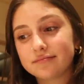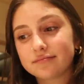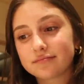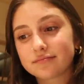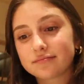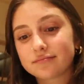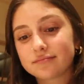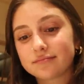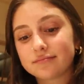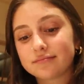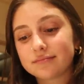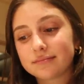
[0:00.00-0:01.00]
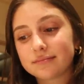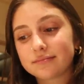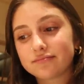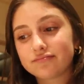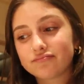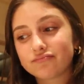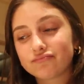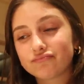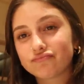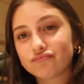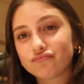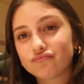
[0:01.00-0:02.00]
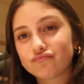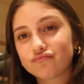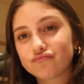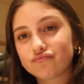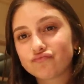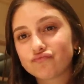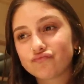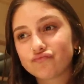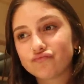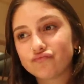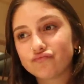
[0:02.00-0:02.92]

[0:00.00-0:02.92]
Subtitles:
No one is speaking in this clip.